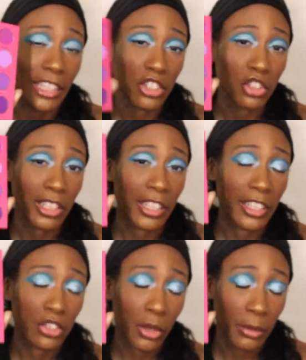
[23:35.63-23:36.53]
I told y'all an
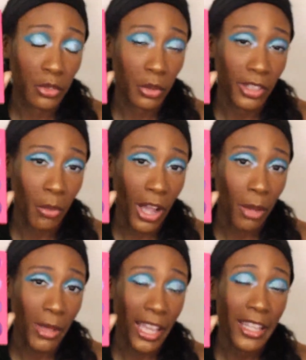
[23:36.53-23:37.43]
Instagram story a
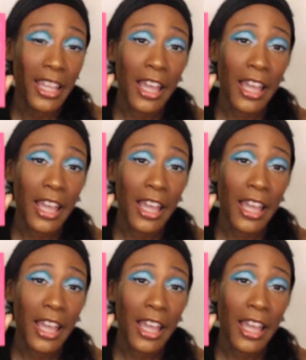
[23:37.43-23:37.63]
while back.